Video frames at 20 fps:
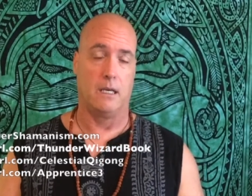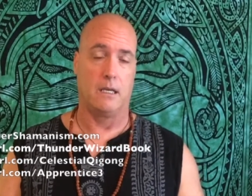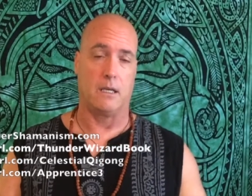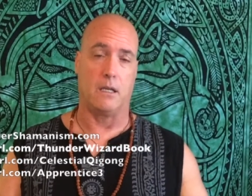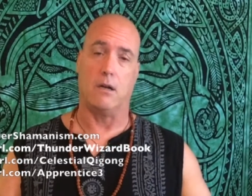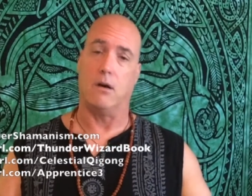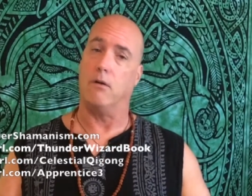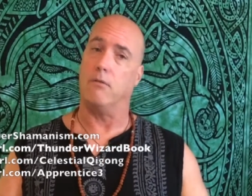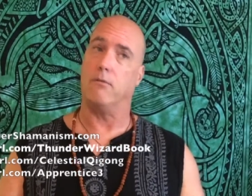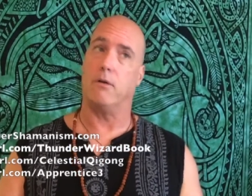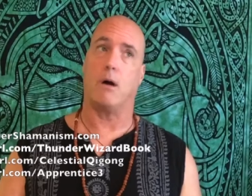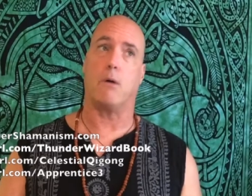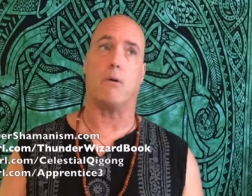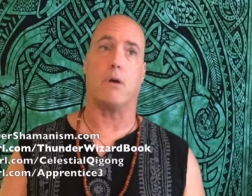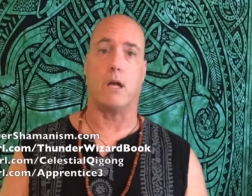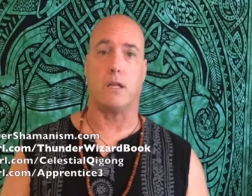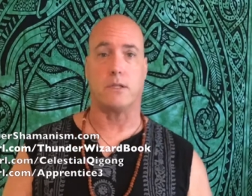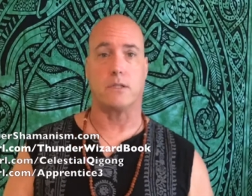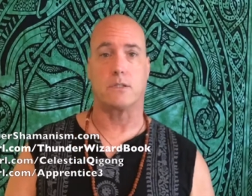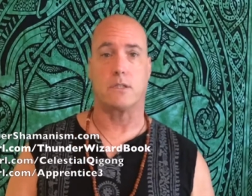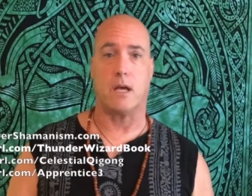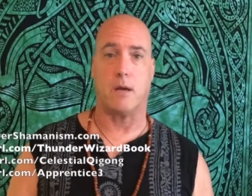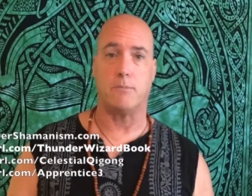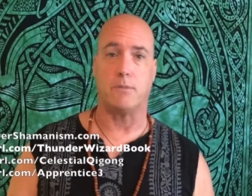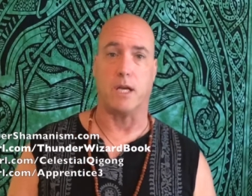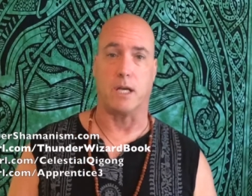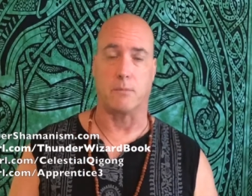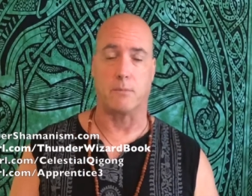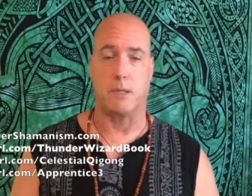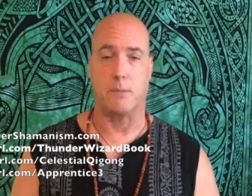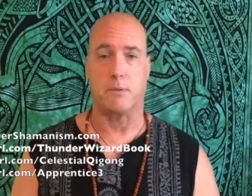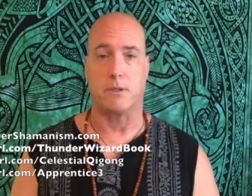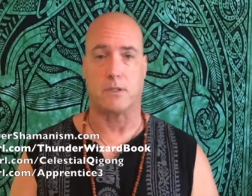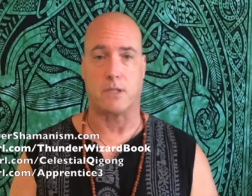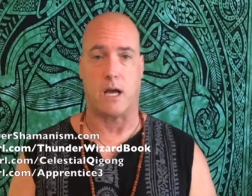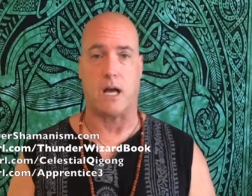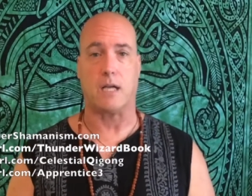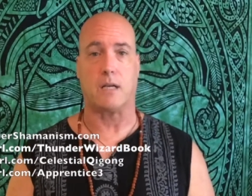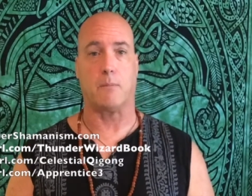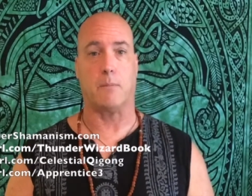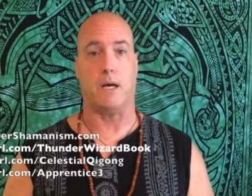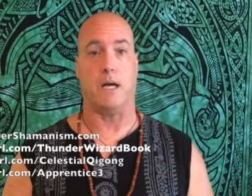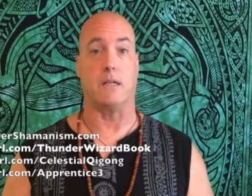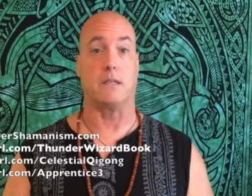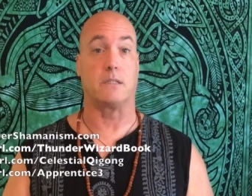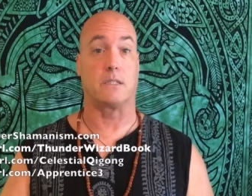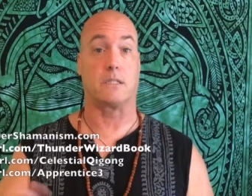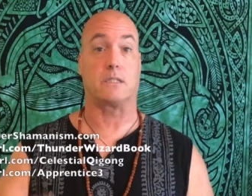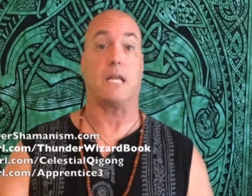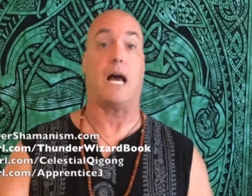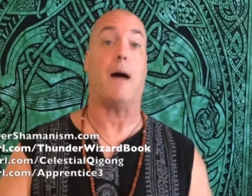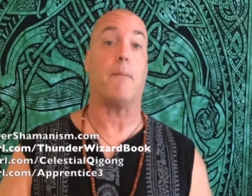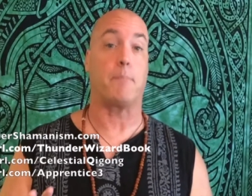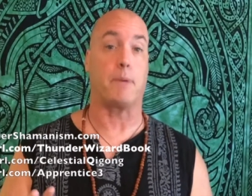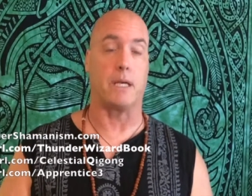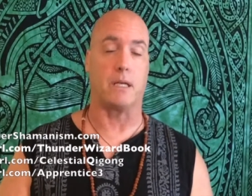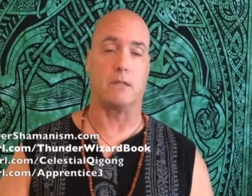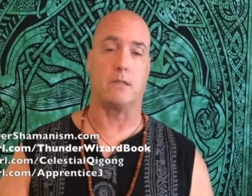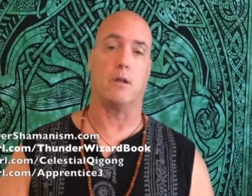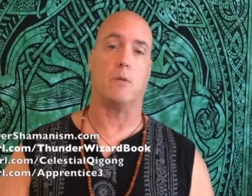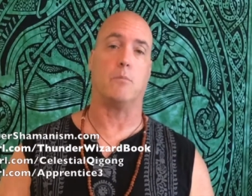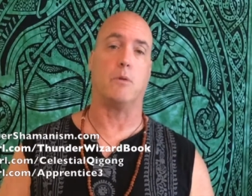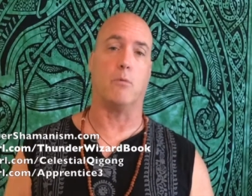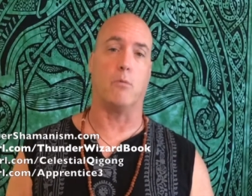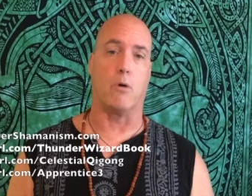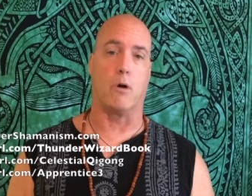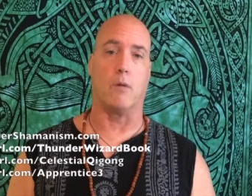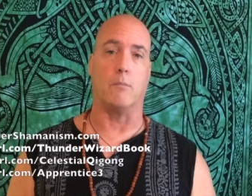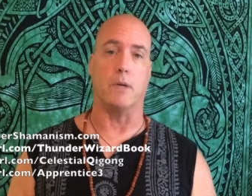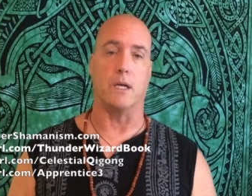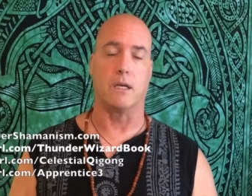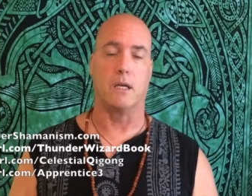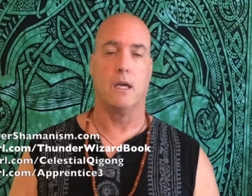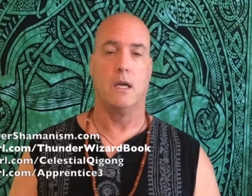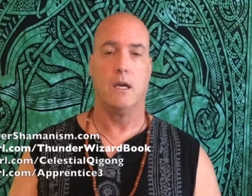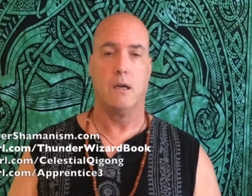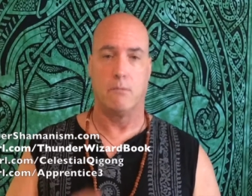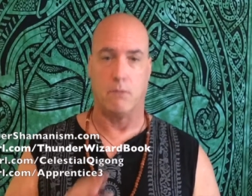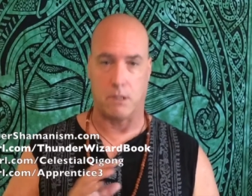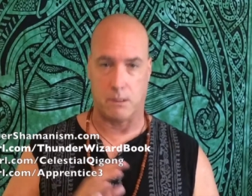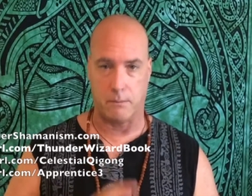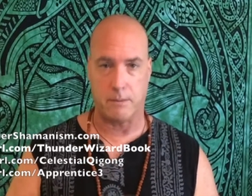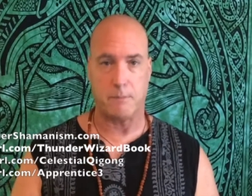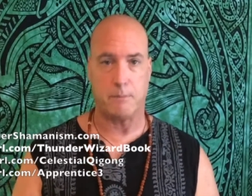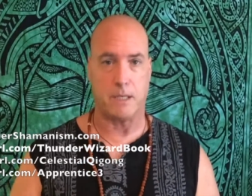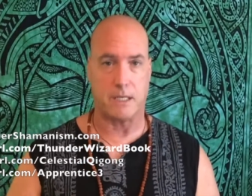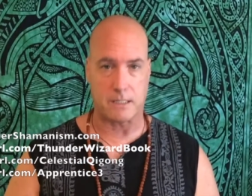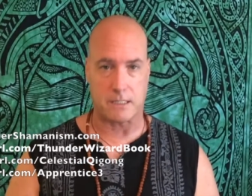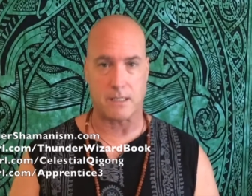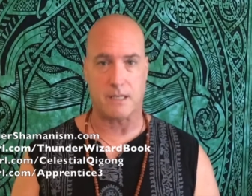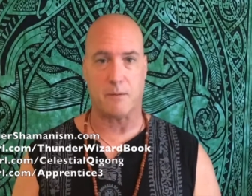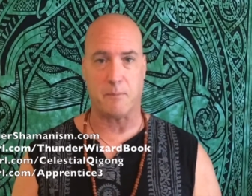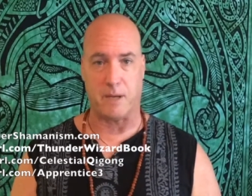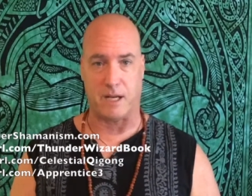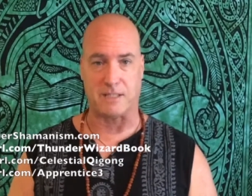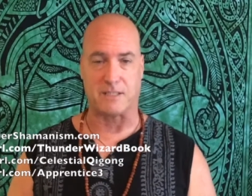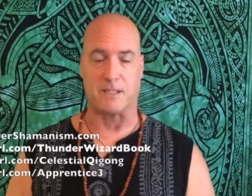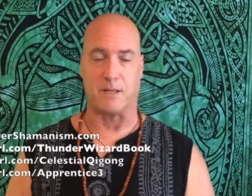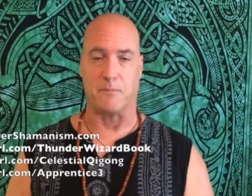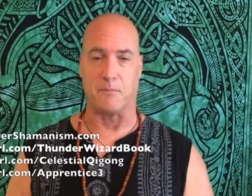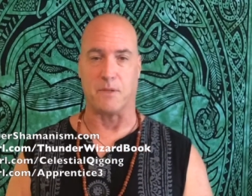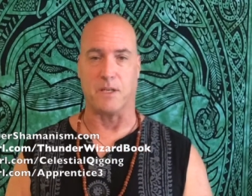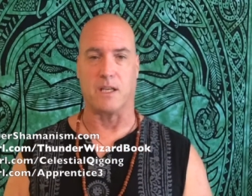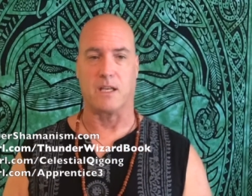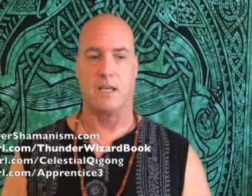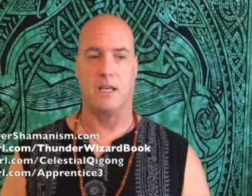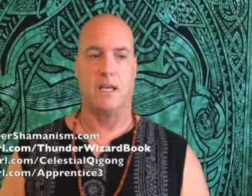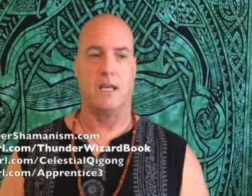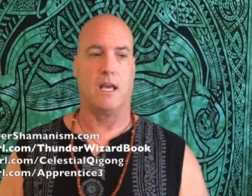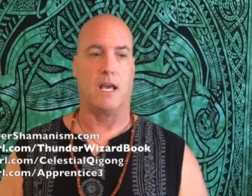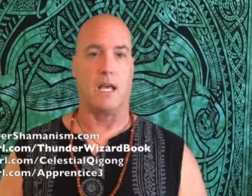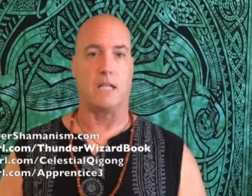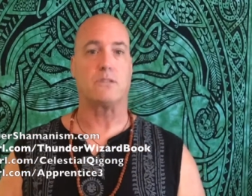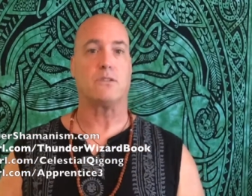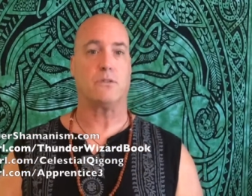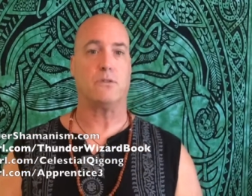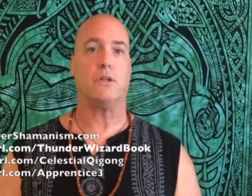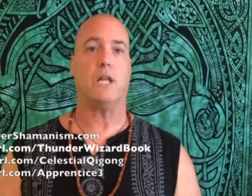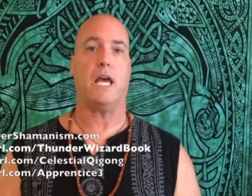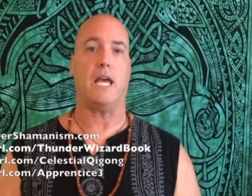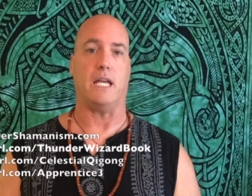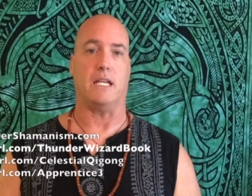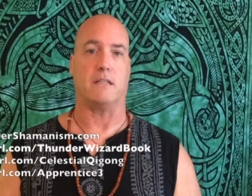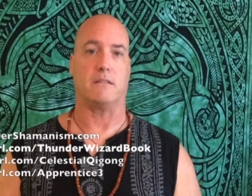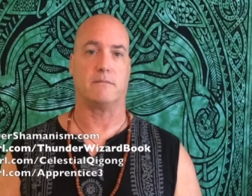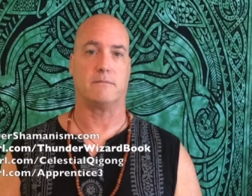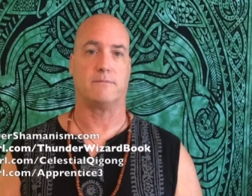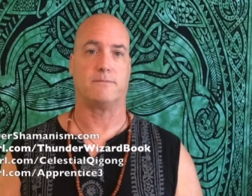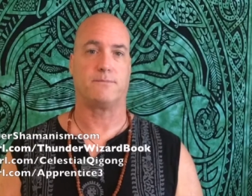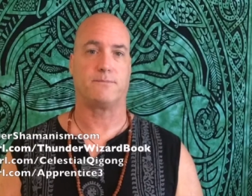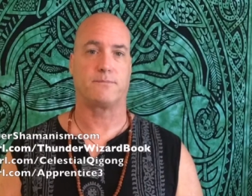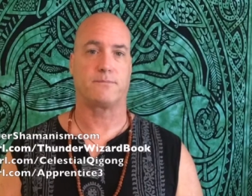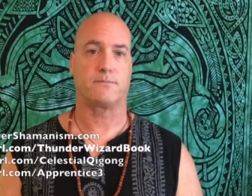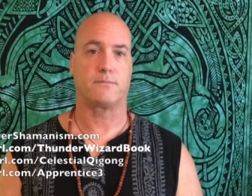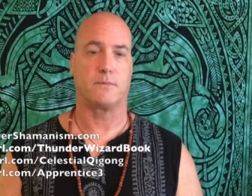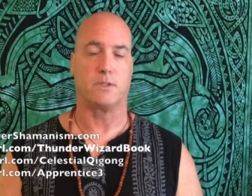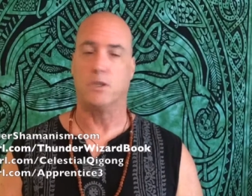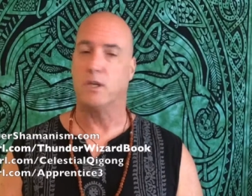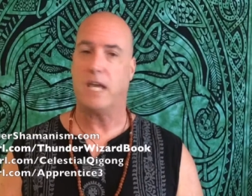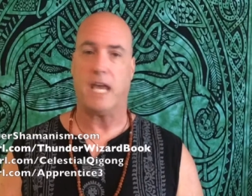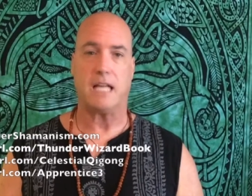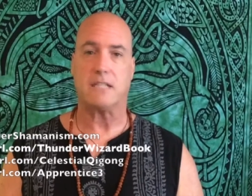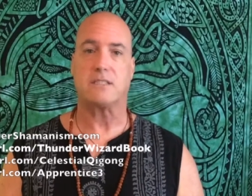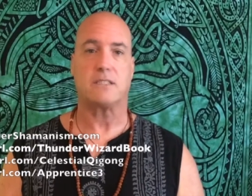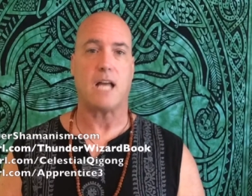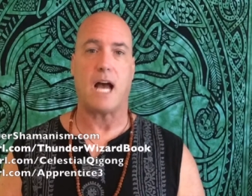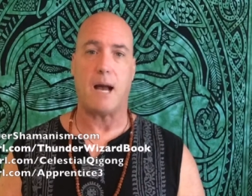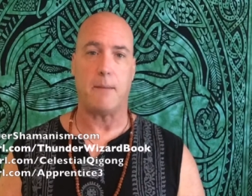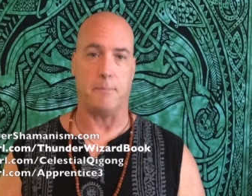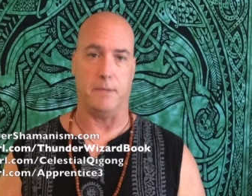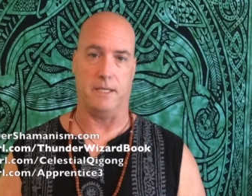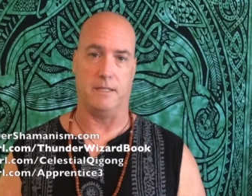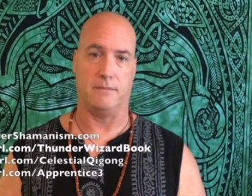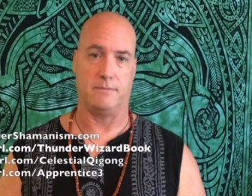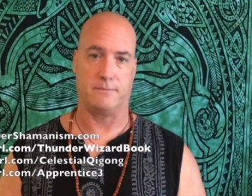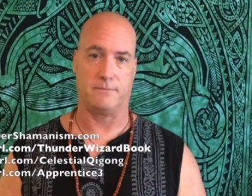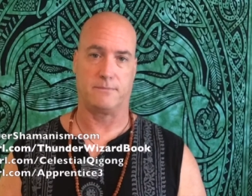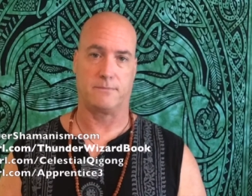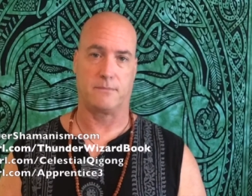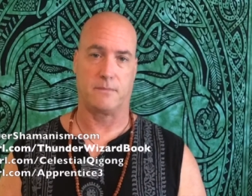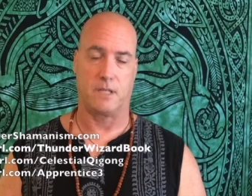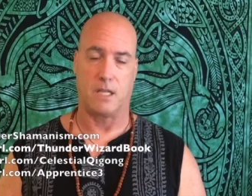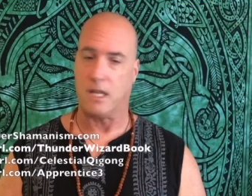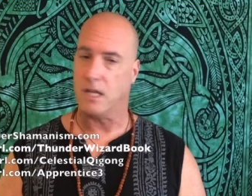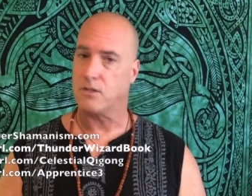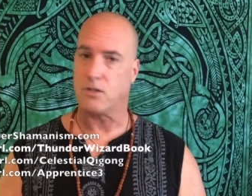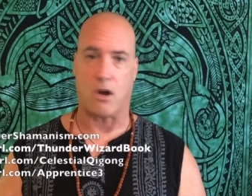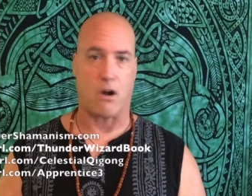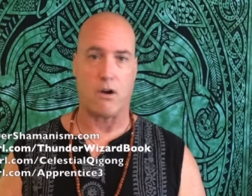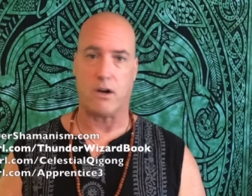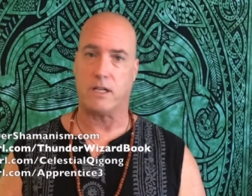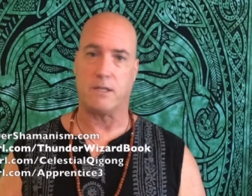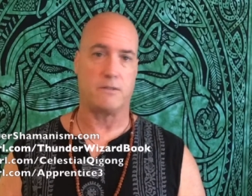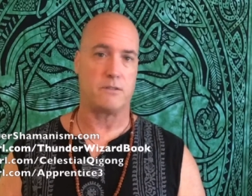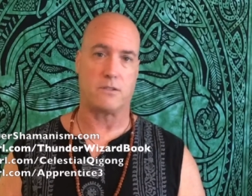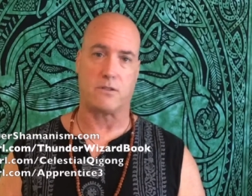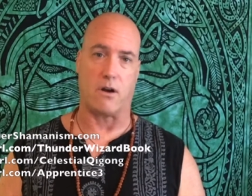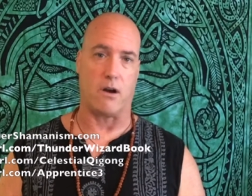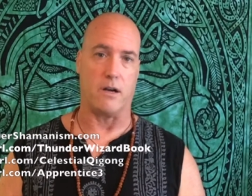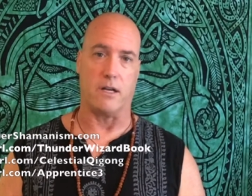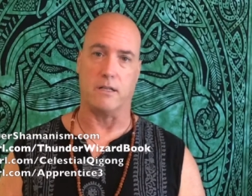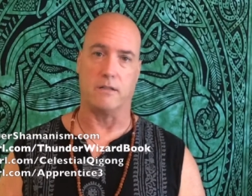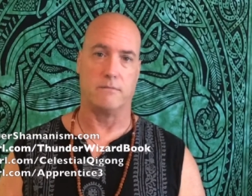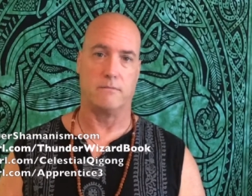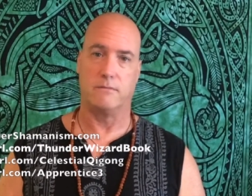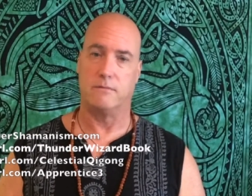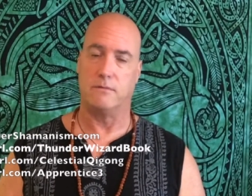You know, while we're on the subject, people talk about stopping global warming. Well, let me be clear about something. It's too late. You can't stop it. It's already started.